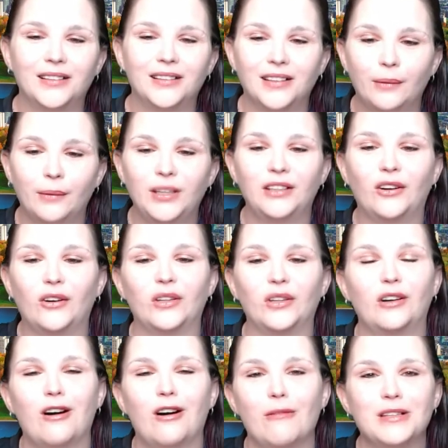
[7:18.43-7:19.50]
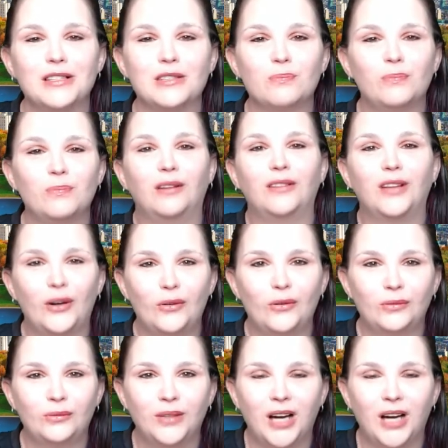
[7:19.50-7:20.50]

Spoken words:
Let me know in the comments below.